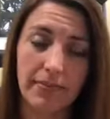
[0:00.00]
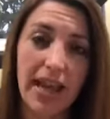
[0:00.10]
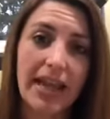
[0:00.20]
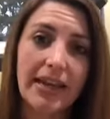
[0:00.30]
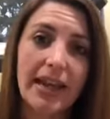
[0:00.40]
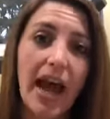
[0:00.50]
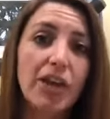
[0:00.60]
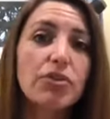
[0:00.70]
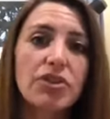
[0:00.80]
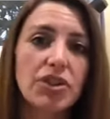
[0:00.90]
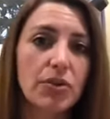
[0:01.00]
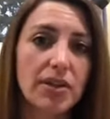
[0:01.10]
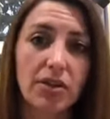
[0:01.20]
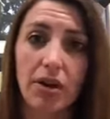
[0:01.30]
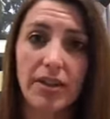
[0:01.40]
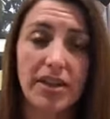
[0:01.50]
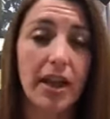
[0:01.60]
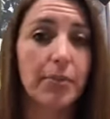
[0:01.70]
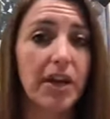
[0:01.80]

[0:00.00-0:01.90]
and I used to do this all the time.